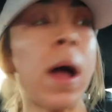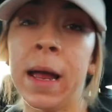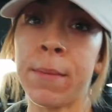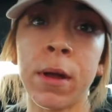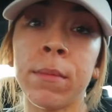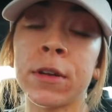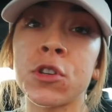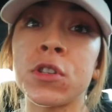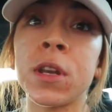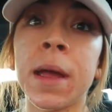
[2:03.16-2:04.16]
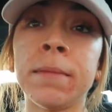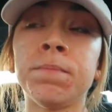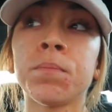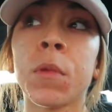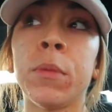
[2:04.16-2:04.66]
I'm on a mission today
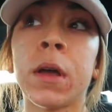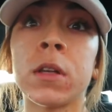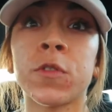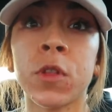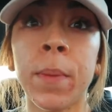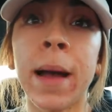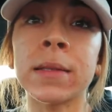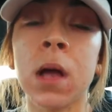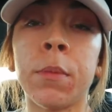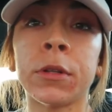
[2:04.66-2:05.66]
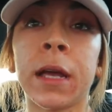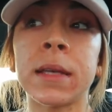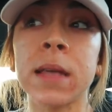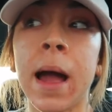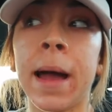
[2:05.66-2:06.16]
because for the past couple
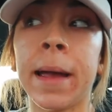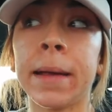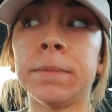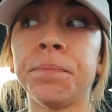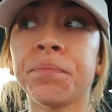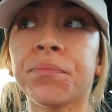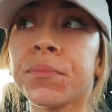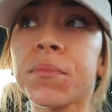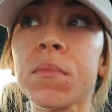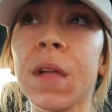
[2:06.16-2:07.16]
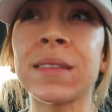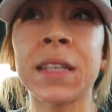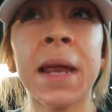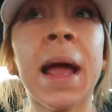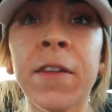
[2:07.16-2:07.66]
days I
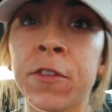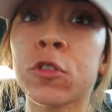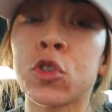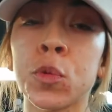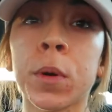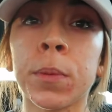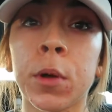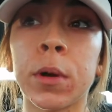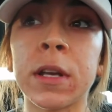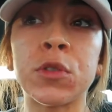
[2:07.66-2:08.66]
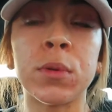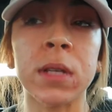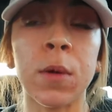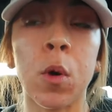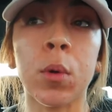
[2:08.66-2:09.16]
Today I feel super bloated as soon as
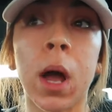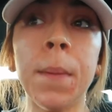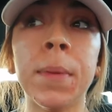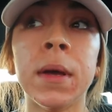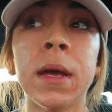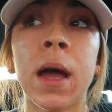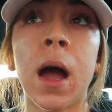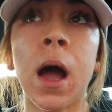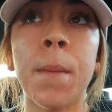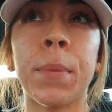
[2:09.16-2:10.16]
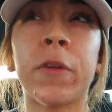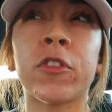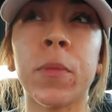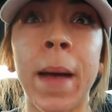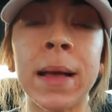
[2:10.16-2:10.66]
I woke up, um, but
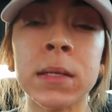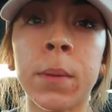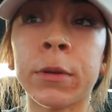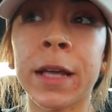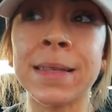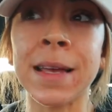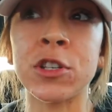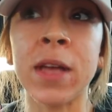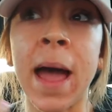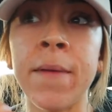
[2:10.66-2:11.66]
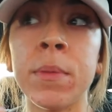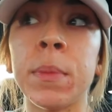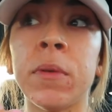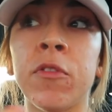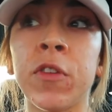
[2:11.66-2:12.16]
for the past couple days I just haven't
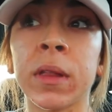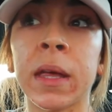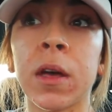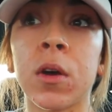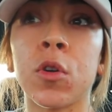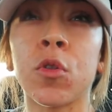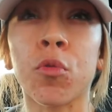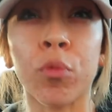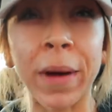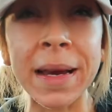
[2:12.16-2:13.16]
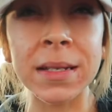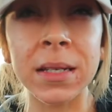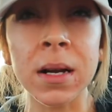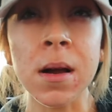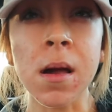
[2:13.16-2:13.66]
been feeling great.